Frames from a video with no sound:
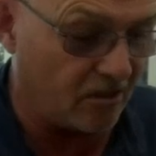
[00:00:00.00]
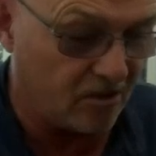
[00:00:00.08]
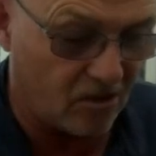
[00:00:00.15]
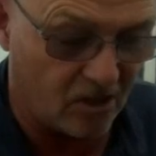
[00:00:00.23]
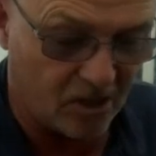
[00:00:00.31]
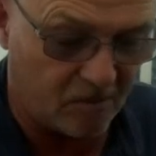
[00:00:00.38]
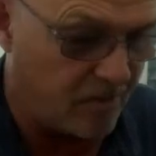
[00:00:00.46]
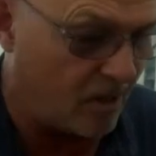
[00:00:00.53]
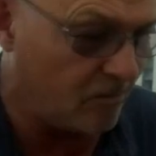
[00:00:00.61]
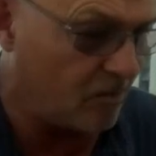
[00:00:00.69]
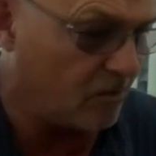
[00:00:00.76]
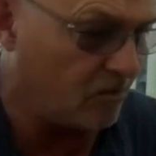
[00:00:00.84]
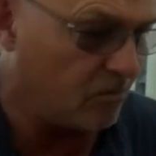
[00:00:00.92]
guys, but
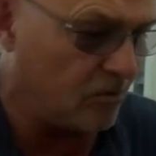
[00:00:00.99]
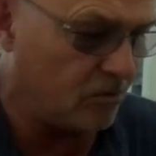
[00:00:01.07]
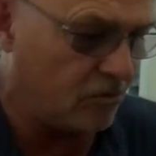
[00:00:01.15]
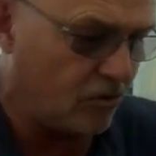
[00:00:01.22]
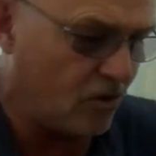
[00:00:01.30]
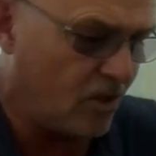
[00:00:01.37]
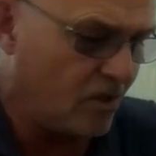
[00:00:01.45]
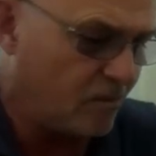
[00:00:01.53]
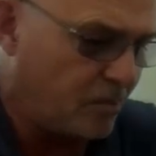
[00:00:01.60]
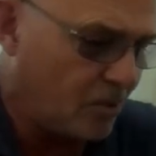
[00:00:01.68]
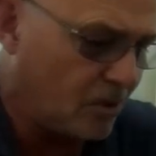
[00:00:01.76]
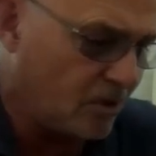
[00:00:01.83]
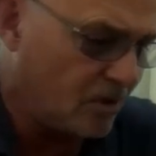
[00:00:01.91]
we'll try and
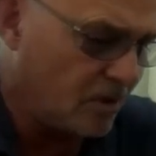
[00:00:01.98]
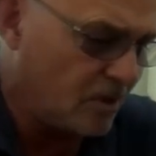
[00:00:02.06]
put,